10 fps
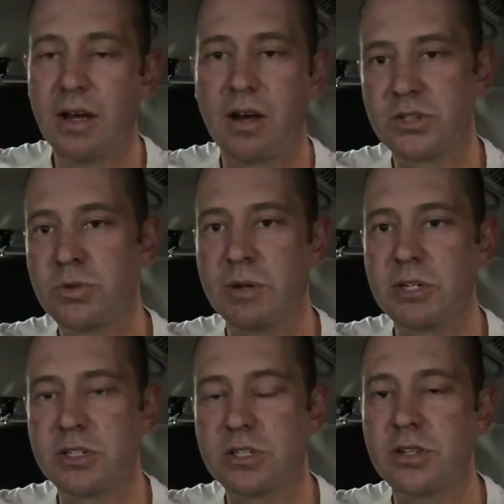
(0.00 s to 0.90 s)

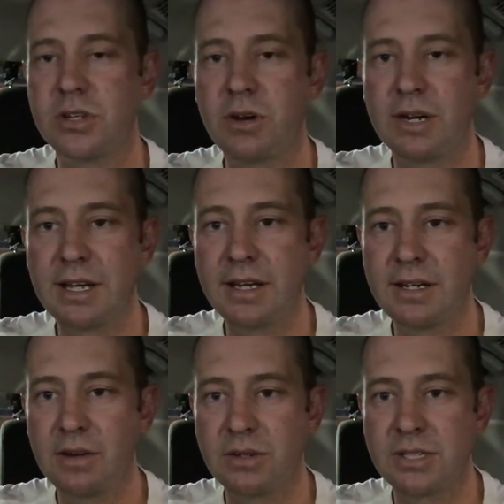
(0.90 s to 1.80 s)
switch to the
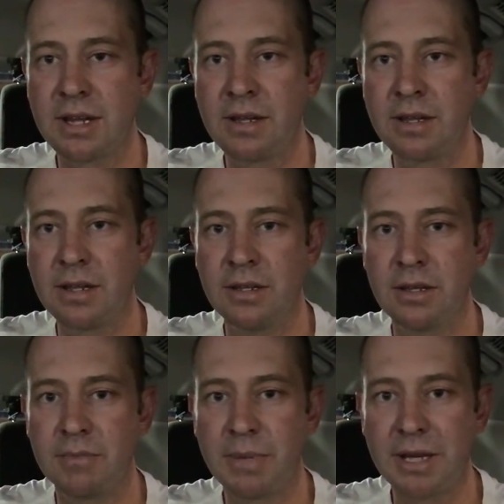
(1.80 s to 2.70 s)
98 octane in
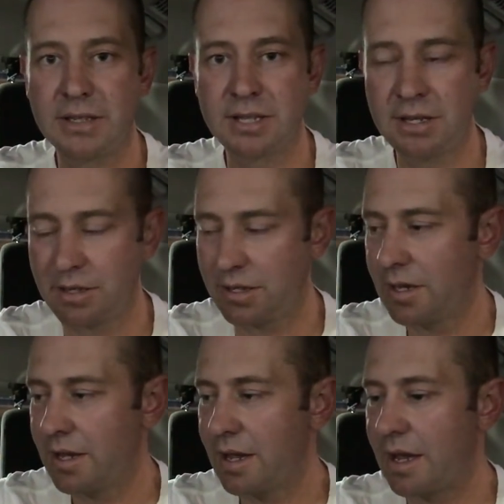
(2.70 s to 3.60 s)
the back tank,
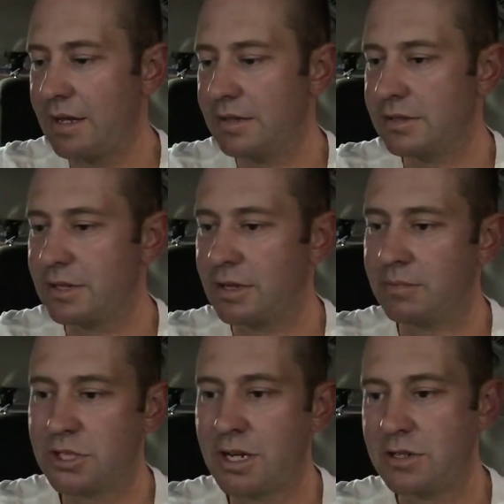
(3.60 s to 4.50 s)
and
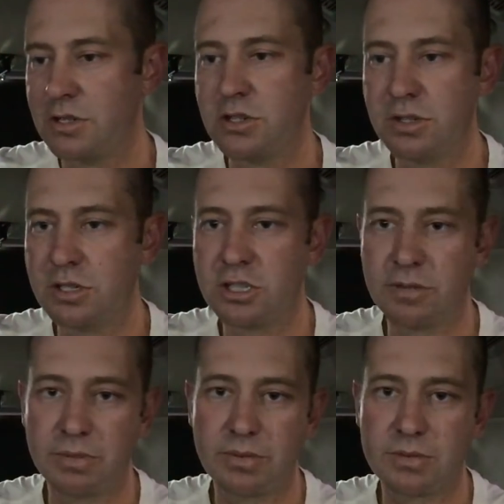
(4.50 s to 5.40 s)
change the
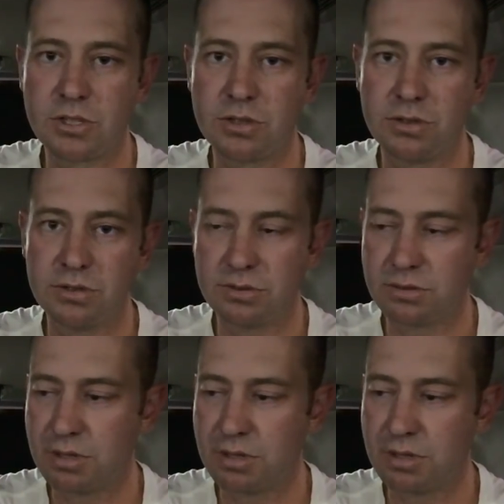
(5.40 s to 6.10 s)
Unichip to